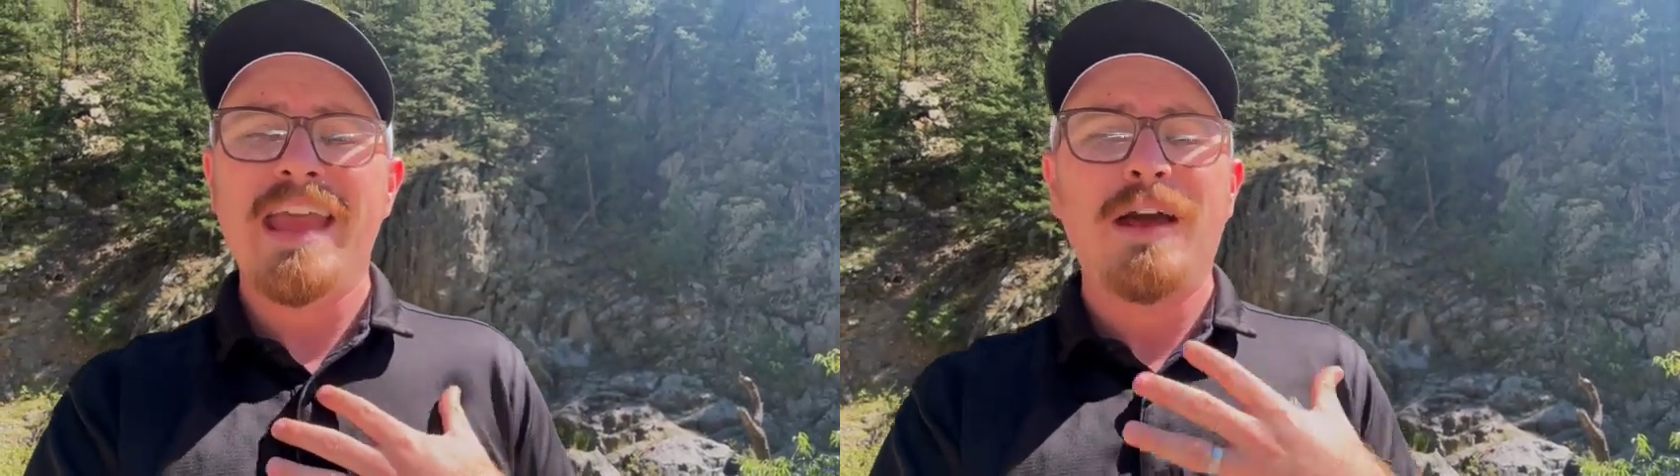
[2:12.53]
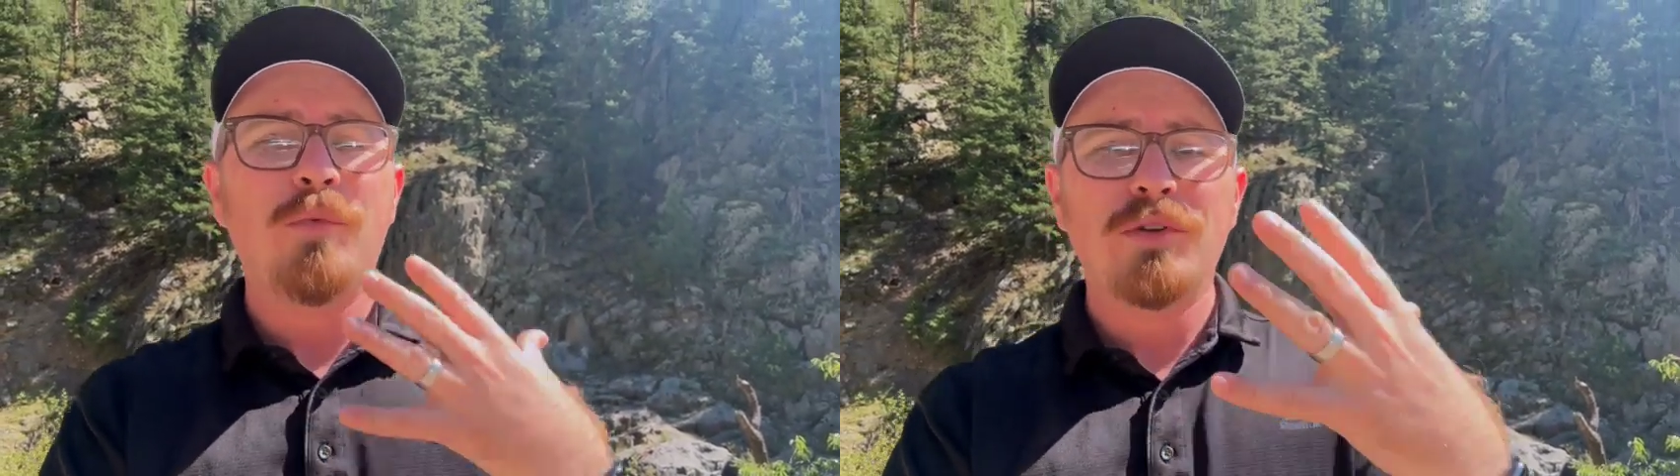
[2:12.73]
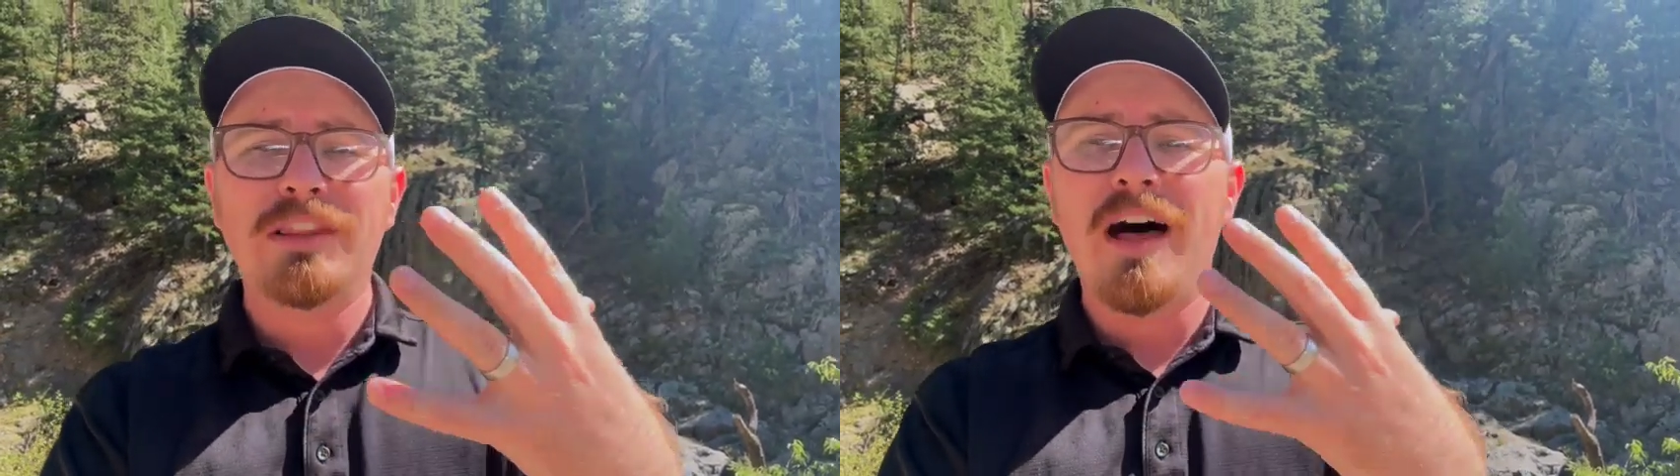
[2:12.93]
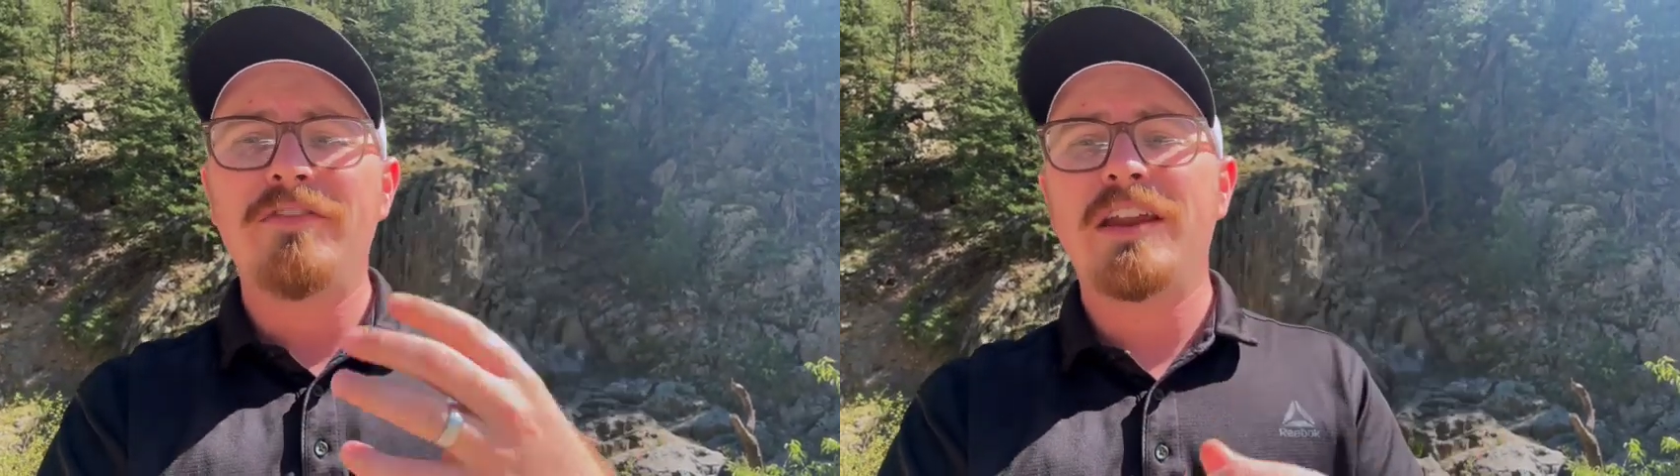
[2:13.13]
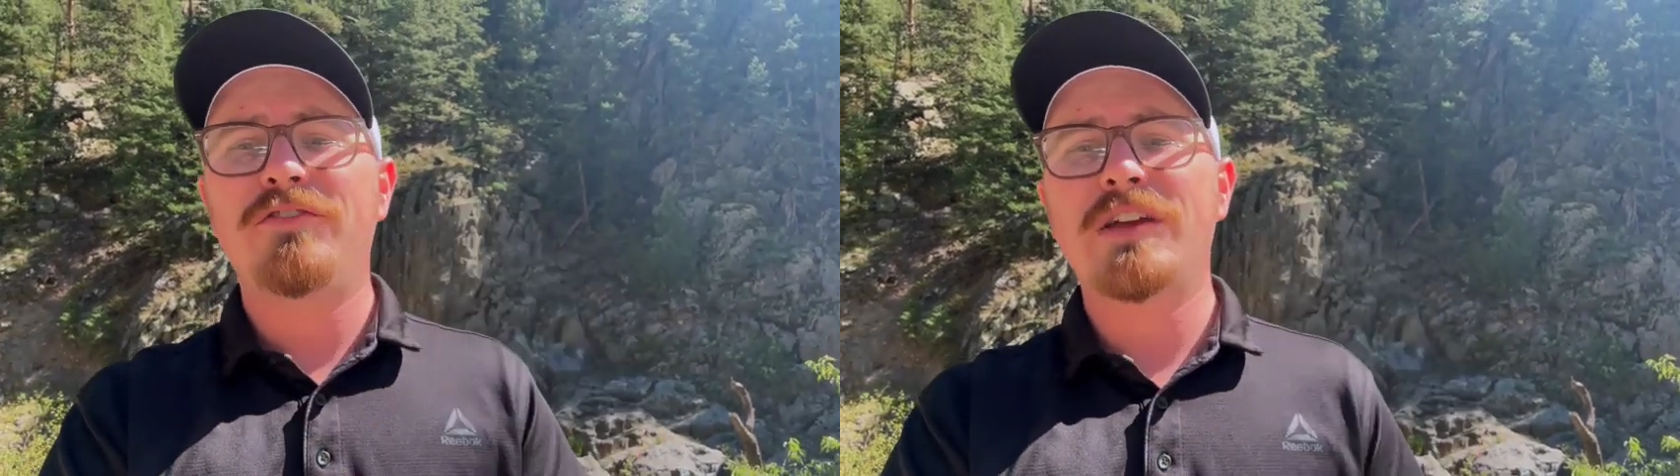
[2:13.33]
We'd love
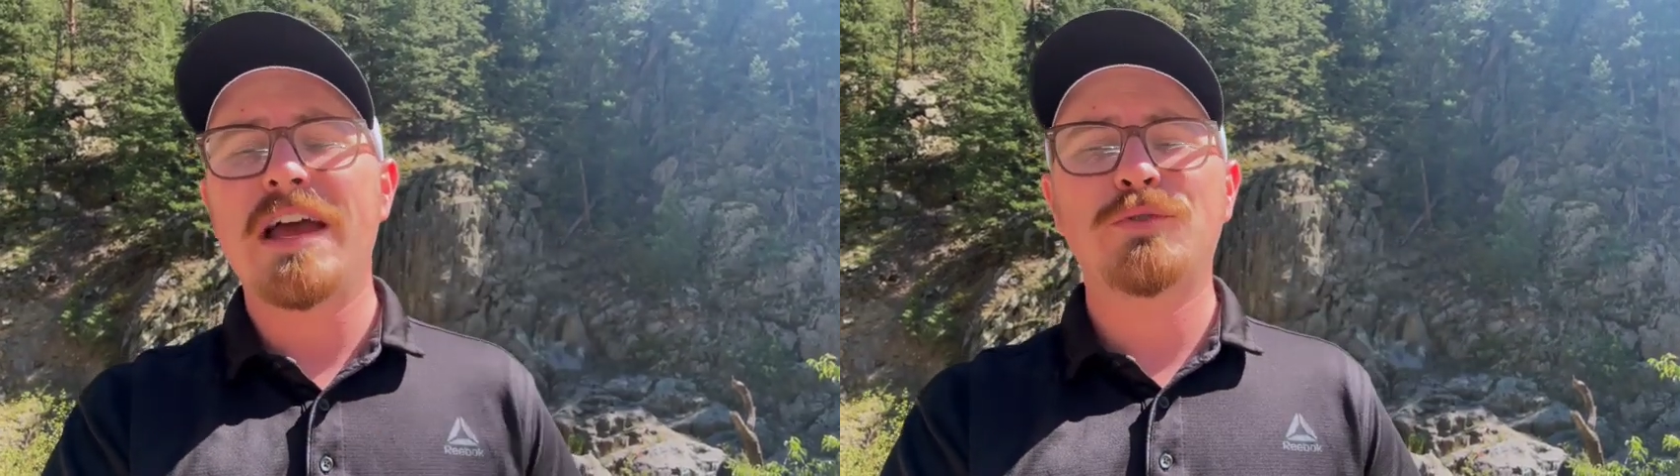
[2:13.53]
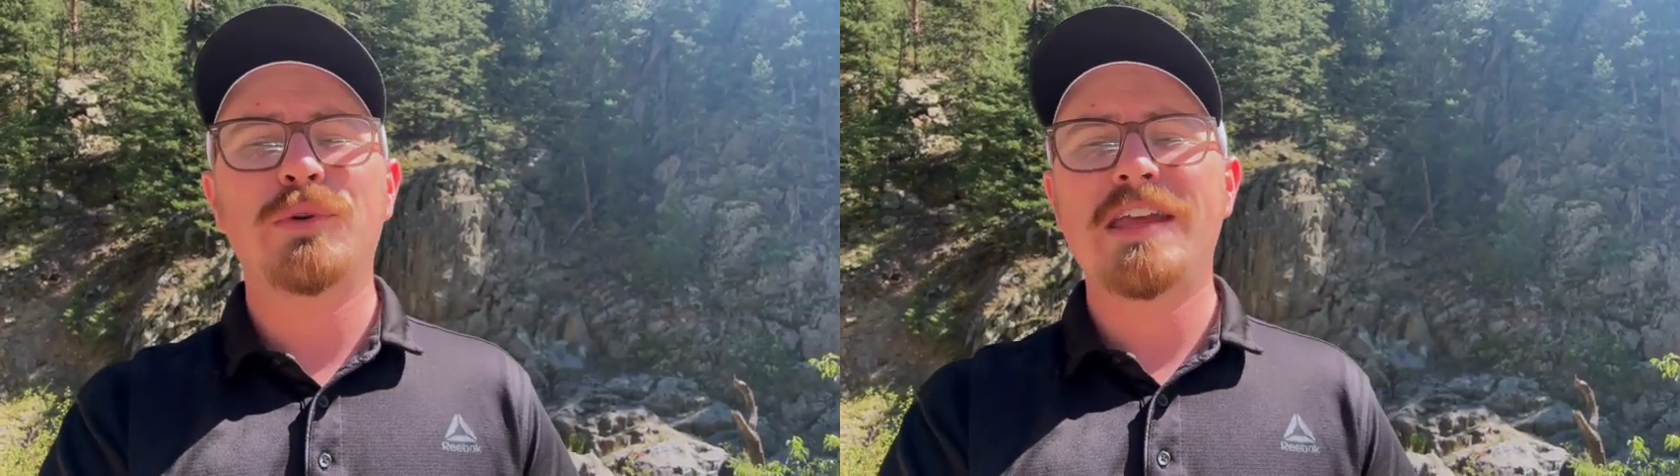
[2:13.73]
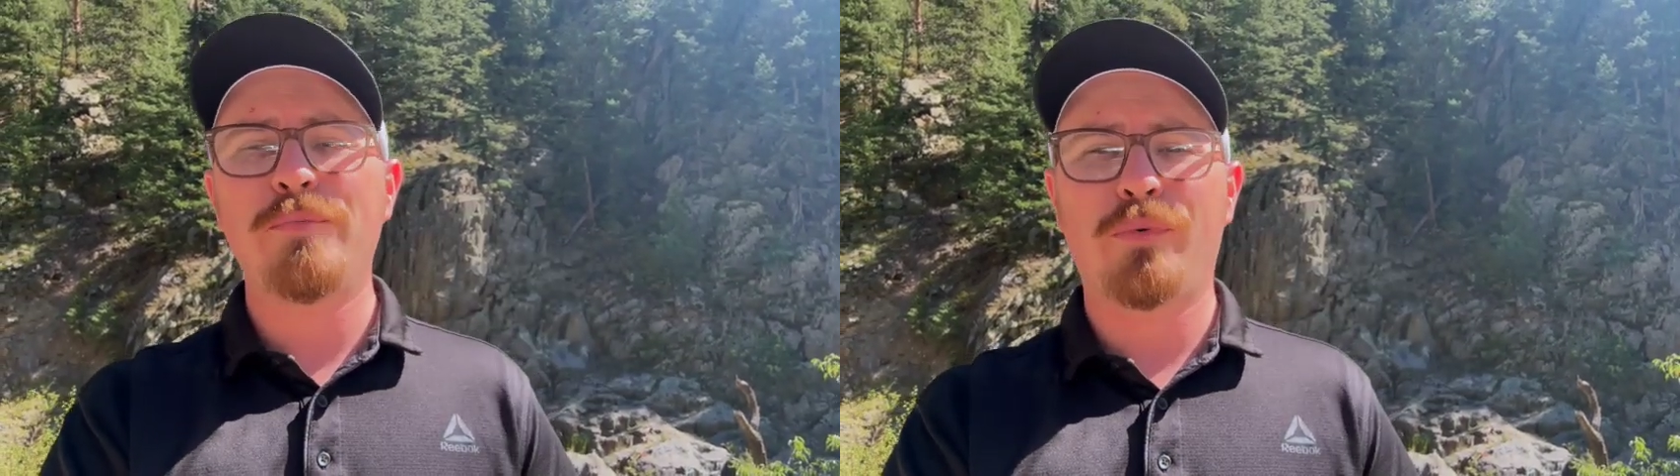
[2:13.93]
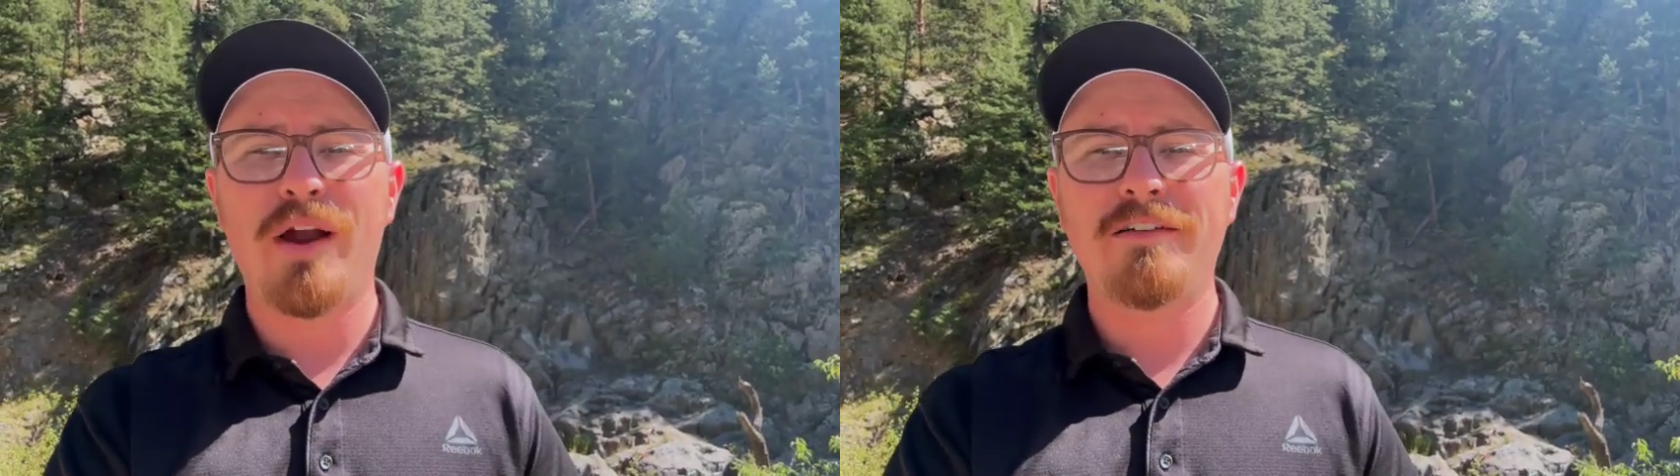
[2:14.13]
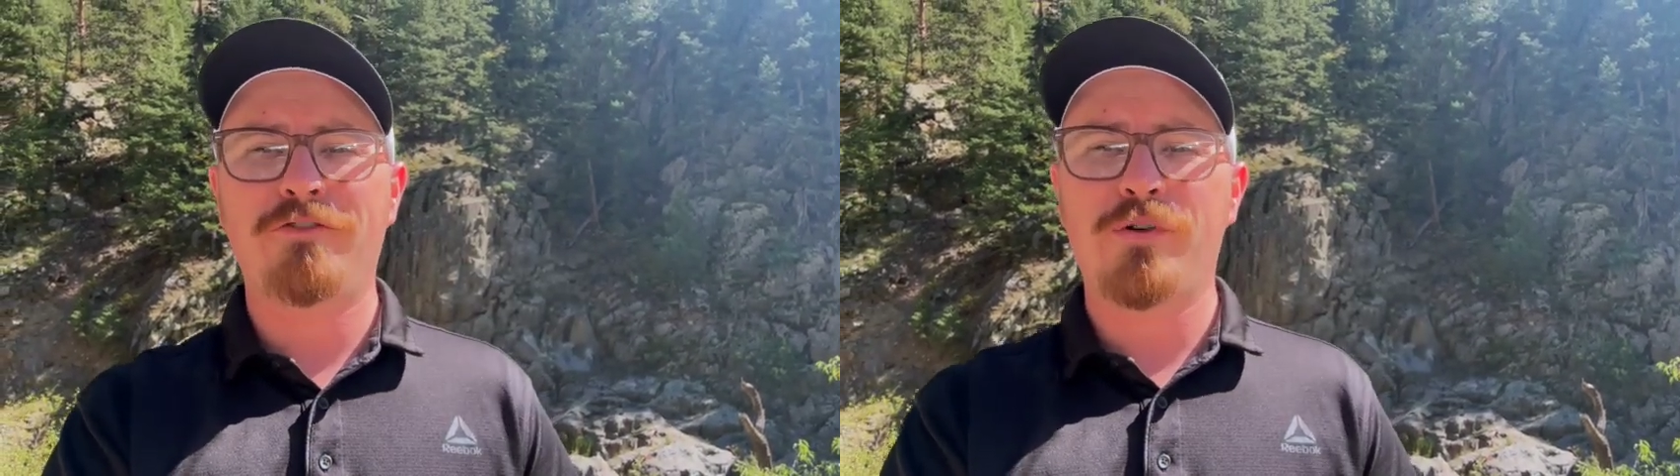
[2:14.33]
it if you guys would keep
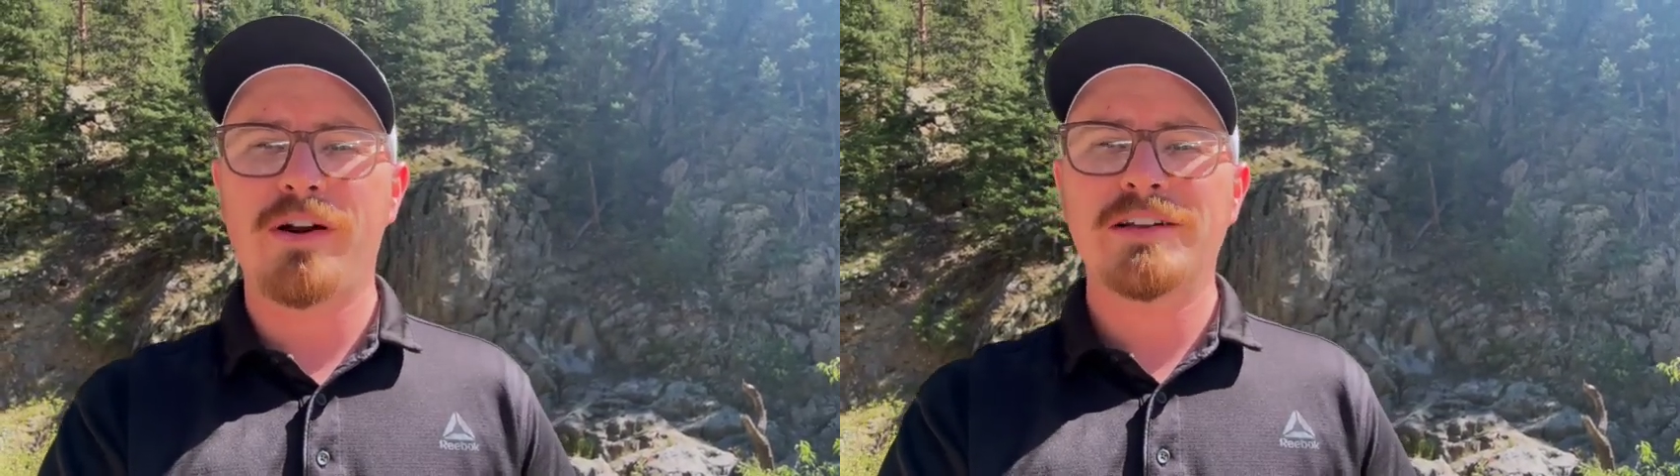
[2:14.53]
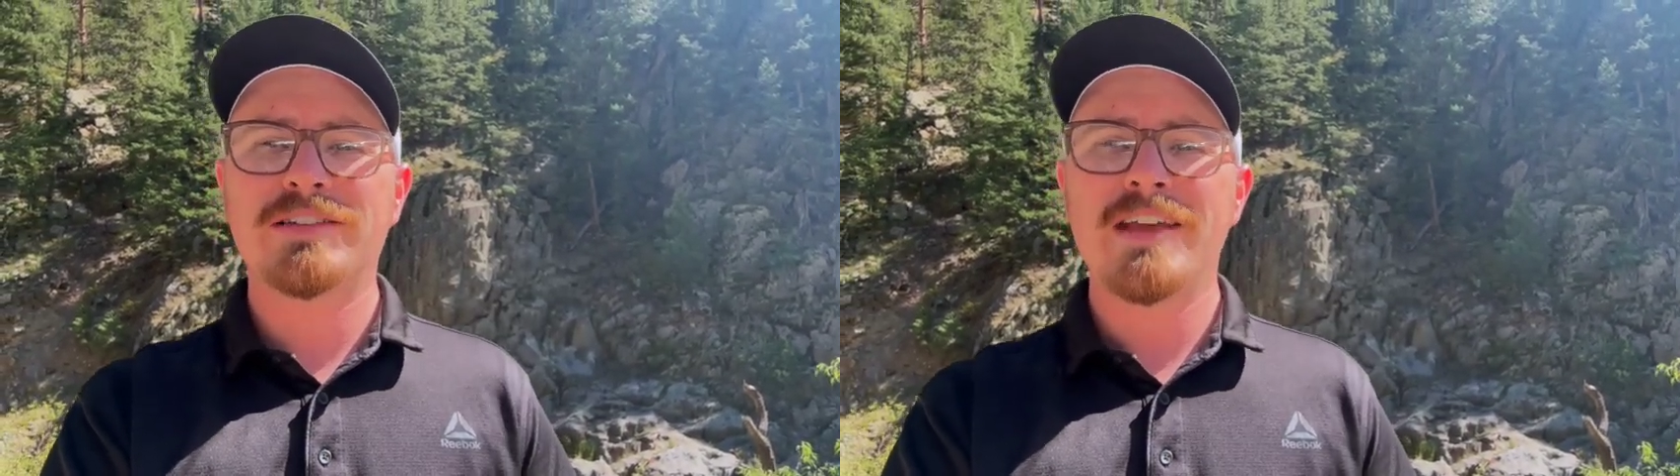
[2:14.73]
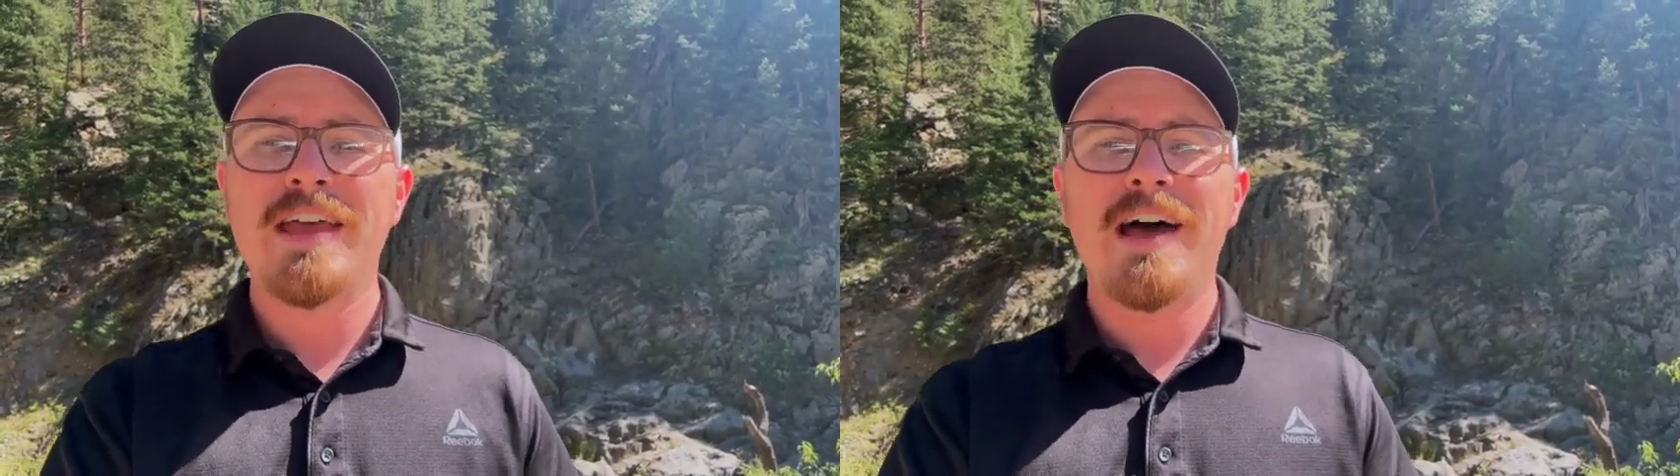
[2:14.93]
praying for us.